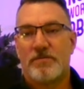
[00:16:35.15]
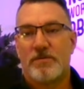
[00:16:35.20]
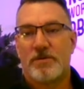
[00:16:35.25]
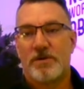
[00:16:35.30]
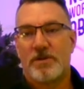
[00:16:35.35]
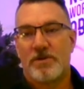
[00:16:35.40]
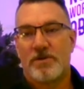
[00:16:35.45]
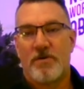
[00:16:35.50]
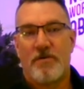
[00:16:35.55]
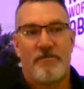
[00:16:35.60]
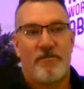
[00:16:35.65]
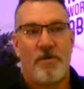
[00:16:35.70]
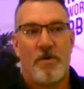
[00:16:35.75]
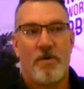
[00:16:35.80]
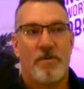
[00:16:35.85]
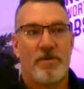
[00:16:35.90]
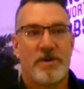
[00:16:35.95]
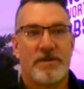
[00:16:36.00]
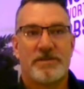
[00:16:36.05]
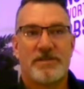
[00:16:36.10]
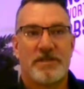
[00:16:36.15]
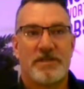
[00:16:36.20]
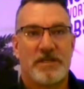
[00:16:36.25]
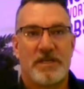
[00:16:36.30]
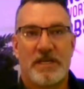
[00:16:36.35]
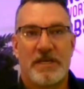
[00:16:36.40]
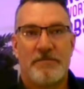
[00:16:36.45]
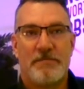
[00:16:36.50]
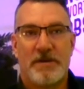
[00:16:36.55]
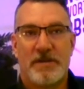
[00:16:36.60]
We're going to go forward as a
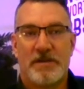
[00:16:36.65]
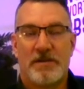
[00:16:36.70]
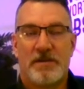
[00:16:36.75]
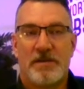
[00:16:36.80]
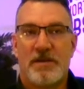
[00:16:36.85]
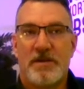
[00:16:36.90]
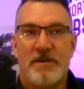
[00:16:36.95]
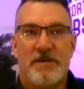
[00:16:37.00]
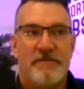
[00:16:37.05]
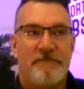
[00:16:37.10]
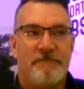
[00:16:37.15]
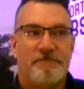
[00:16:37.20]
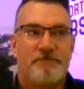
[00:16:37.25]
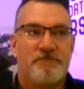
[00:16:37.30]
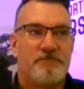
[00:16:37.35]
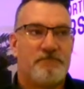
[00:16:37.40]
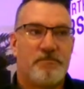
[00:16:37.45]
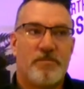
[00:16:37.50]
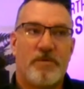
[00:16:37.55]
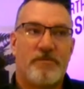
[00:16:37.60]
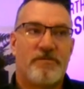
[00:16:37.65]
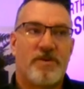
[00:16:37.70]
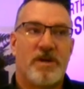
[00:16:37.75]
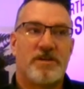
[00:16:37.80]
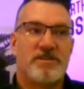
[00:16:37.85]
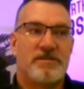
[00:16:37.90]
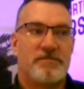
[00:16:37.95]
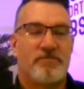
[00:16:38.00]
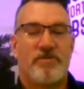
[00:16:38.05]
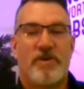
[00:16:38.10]
team and We've
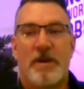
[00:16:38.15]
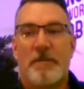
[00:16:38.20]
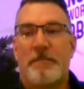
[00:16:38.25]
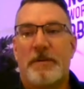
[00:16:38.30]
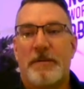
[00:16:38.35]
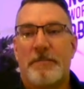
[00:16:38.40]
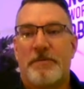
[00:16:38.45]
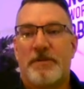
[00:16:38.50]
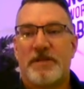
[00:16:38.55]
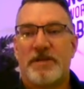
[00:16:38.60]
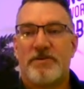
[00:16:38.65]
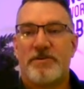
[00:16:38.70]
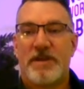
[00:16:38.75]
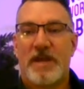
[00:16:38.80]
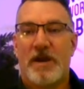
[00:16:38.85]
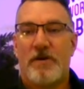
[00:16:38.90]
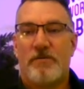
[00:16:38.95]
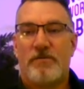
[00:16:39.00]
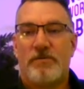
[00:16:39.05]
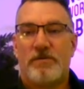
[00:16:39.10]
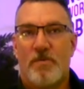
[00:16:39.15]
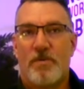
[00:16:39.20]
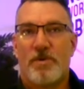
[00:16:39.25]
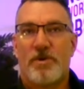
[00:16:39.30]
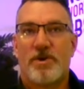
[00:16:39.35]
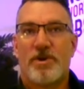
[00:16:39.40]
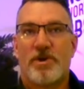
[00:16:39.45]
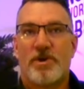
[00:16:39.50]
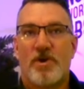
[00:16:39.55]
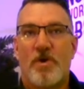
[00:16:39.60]
got some great people here now. We're
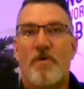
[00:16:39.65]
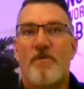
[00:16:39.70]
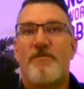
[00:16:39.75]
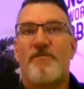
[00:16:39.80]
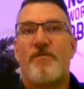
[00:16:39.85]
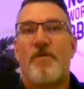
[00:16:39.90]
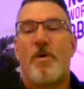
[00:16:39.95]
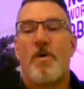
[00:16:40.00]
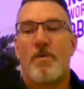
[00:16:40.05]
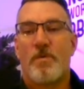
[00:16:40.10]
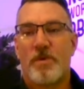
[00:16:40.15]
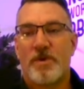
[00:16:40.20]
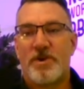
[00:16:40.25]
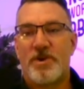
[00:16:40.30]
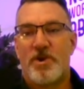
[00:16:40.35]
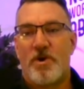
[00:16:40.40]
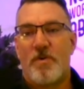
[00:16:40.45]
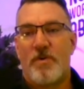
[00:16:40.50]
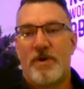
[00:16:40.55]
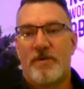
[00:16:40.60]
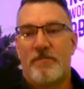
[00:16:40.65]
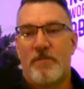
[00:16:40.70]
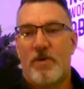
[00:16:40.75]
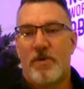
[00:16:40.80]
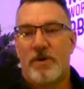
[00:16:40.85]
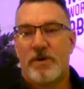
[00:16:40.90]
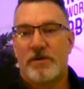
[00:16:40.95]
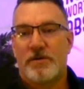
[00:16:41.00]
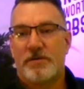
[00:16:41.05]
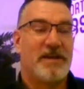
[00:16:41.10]
going to go forward knowing
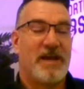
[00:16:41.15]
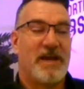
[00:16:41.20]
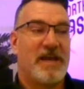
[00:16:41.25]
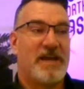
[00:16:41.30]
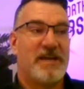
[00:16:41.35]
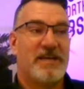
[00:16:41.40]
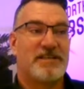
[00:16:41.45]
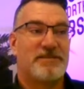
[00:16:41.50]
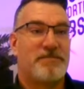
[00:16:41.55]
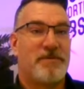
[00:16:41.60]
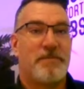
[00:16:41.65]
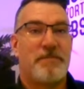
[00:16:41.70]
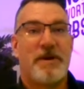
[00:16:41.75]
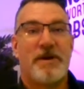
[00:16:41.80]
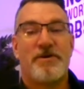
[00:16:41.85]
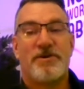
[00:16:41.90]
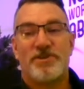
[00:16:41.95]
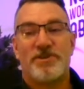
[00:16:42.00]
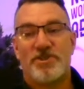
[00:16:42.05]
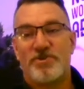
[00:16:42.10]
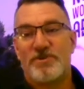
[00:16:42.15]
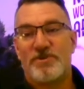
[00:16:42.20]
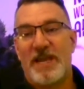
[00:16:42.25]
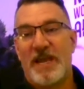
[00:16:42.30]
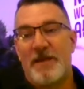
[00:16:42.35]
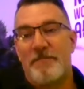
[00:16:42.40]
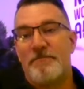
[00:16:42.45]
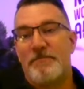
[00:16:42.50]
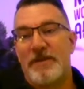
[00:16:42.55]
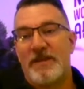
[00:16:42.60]
more. As prepared as you
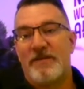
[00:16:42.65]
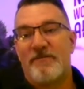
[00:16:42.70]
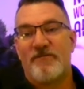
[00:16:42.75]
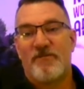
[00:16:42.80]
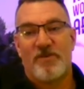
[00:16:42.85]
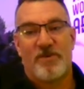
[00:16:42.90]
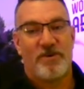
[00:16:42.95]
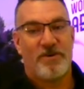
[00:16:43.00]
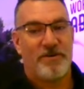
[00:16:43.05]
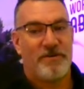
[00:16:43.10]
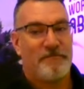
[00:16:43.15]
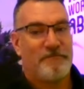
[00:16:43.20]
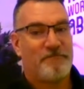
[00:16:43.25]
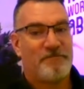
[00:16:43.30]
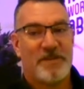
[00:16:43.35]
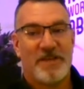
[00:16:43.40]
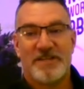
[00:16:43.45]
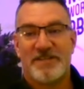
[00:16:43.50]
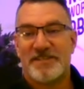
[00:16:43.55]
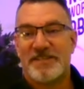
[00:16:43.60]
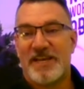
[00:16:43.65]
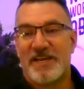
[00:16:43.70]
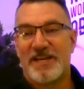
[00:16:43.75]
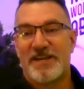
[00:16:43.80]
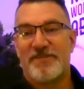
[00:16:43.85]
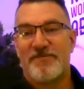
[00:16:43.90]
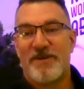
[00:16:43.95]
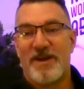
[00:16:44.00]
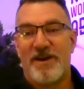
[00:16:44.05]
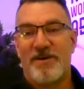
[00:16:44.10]
can be for the
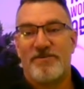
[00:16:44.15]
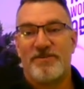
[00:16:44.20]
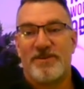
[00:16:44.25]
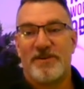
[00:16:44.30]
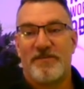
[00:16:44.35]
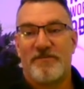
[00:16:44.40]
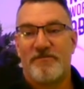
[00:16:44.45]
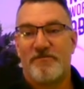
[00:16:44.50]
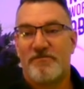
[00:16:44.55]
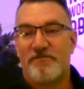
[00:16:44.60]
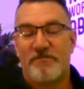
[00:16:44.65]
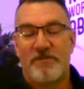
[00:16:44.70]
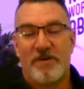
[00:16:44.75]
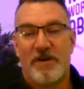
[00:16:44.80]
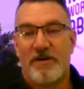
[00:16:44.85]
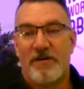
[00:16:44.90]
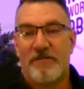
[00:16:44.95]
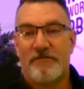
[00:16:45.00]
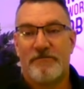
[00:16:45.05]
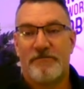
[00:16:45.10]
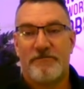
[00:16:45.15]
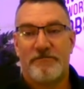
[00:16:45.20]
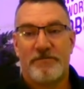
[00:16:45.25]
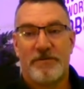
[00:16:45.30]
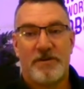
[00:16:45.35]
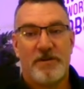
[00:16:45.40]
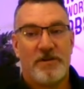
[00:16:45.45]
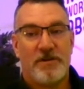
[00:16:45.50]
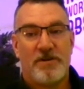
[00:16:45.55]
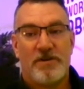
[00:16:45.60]
second round of of
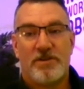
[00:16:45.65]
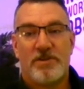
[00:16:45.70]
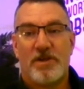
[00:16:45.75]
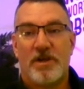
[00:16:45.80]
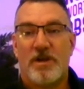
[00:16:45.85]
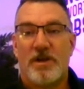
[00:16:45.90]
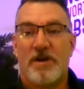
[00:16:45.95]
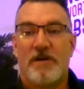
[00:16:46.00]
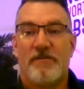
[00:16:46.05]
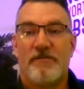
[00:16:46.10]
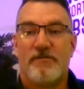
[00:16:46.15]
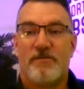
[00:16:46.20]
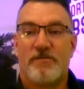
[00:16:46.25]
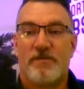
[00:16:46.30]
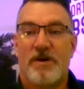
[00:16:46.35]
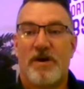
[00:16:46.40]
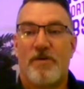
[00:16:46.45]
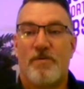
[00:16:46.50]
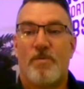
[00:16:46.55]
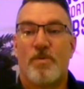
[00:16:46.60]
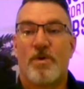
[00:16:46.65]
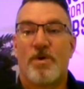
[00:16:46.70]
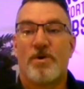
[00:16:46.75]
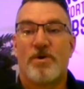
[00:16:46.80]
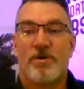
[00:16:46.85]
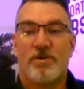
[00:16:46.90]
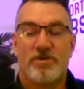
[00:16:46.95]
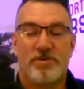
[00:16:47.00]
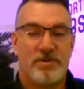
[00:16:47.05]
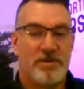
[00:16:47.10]
of a
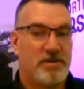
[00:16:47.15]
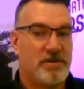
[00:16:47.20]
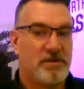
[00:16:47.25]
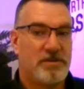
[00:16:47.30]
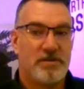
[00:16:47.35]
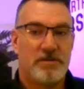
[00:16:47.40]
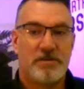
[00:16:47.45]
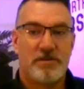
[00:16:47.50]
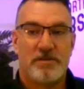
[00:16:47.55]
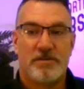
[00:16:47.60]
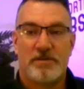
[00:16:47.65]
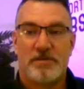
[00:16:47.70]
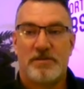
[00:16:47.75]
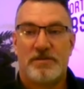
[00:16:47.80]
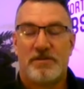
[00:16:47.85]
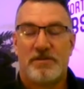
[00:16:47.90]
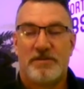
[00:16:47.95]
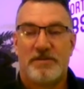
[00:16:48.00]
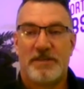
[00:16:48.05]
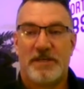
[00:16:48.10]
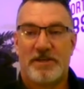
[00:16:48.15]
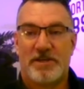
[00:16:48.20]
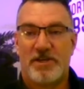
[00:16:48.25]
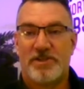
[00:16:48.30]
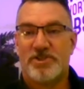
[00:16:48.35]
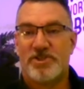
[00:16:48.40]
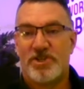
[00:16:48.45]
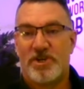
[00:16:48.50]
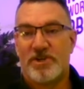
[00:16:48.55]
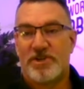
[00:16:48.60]
world that
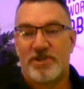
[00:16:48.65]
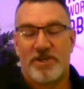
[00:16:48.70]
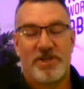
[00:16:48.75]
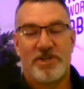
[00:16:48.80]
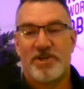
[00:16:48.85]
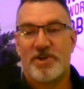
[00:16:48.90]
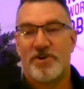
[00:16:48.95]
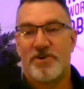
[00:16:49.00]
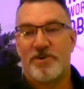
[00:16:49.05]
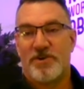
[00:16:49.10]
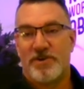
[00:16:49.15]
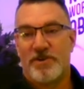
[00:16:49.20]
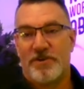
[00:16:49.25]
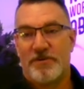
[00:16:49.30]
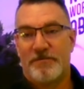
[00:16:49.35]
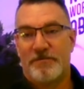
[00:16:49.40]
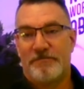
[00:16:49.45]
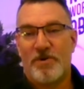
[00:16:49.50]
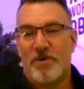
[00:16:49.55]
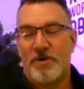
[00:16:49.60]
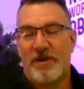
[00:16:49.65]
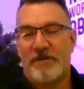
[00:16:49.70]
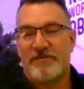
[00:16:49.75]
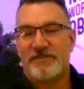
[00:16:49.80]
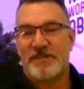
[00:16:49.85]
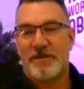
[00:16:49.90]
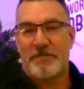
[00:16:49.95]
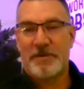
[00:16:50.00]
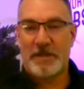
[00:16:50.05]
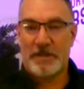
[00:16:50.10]
can can turn on you. Who
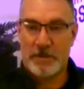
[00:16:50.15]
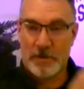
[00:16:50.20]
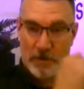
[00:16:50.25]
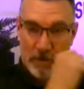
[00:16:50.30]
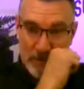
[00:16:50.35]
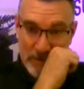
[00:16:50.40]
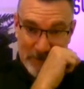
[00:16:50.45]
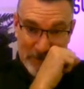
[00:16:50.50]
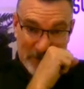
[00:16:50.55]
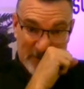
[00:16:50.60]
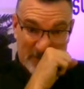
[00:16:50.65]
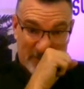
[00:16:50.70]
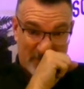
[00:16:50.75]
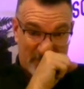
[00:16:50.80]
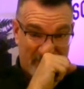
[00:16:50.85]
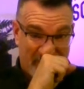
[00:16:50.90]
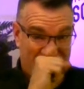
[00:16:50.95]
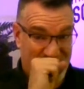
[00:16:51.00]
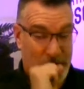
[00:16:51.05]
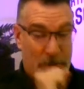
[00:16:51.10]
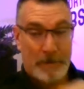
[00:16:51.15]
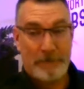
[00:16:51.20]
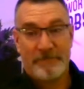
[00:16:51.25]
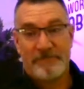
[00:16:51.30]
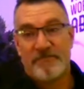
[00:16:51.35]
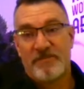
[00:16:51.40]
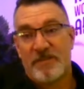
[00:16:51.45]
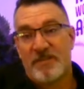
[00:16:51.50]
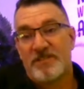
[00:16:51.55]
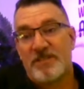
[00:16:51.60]
if somebody told you,
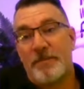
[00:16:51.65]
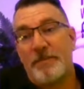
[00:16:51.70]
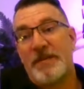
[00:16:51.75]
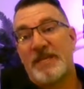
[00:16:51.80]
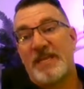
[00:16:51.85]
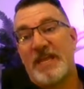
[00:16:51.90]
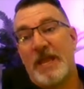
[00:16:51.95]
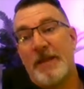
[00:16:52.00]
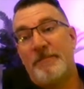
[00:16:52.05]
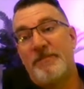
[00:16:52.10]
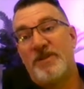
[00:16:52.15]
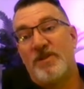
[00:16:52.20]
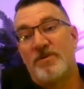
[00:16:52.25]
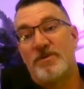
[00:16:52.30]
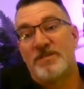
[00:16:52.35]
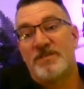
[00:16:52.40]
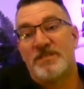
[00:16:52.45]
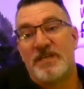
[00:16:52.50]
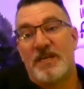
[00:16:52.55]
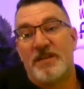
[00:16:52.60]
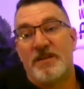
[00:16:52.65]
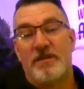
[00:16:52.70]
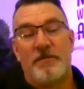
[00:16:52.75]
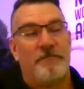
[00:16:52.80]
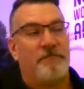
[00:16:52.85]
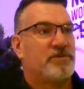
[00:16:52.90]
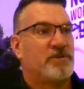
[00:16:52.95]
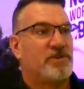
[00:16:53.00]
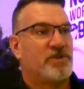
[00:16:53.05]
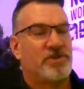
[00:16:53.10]
somebody came to you and said,
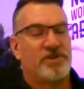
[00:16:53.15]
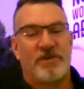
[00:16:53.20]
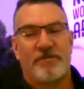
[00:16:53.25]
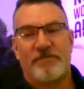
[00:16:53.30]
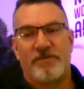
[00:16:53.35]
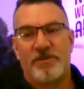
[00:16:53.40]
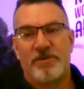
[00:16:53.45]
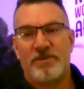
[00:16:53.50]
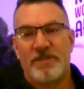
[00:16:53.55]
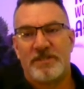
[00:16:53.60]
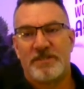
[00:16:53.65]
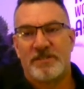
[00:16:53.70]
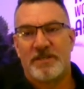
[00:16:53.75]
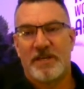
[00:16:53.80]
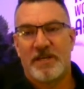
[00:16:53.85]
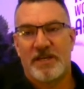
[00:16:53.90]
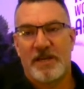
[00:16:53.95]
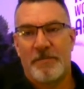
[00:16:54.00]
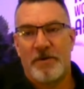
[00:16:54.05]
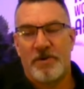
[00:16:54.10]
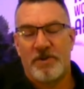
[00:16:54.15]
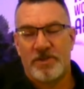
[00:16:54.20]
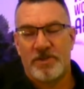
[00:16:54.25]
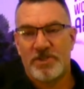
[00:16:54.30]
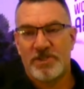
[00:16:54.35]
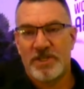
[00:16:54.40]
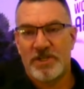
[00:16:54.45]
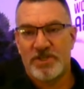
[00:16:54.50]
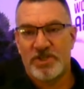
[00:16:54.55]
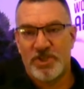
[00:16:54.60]
"Well, there's a flu that's going to come out and
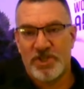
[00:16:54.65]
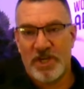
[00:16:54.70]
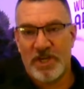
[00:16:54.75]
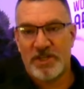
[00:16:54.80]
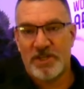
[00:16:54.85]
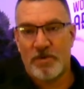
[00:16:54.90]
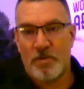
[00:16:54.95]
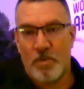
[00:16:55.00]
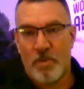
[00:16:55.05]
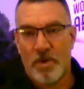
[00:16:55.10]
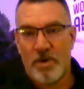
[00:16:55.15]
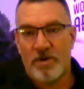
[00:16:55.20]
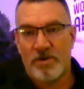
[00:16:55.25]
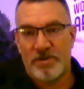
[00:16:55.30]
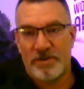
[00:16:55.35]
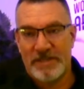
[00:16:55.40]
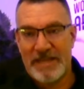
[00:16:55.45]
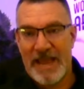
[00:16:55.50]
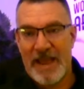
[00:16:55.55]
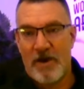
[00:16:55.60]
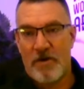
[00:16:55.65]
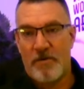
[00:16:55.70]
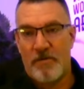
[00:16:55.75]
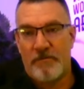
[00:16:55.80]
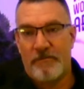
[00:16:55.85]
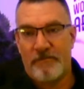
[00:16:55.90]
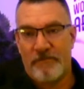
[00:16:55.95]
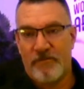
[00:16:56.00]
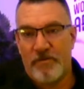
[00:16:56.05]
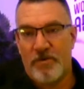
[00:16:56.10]
it's going to shut the world
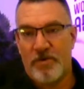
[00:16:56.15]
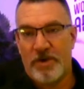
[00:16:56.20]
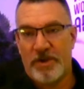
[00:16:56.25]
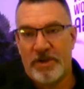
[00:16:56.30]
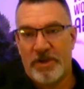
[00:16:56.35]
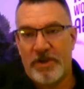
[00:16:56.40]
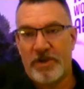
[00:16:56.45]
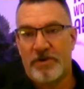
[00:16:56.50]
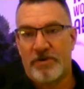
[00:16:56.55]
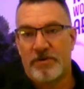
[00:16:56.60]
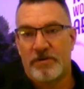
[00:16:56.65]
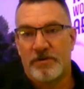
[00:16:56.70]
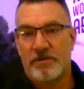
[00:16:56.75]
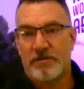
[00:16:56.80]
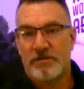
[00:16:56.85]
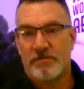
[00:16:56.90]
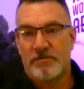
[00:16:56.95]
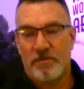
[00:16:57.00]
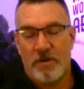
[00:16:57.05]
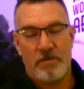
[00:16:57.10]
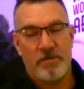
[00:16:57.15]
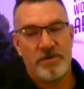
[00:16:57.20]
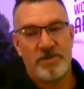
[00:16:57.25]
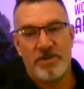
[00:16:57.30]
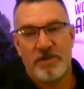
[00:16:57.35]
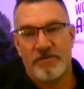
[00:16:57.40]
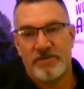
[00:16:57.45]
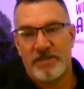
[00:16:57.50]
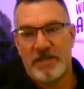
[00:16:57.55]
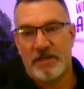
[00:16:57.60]
down for a year." What would
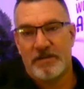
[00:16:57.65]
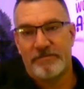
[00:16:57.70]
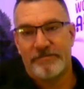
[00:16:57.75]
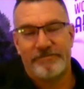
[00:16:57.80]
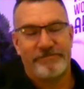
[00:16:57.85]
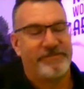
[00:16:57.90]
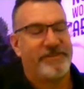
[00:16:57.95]
you have said?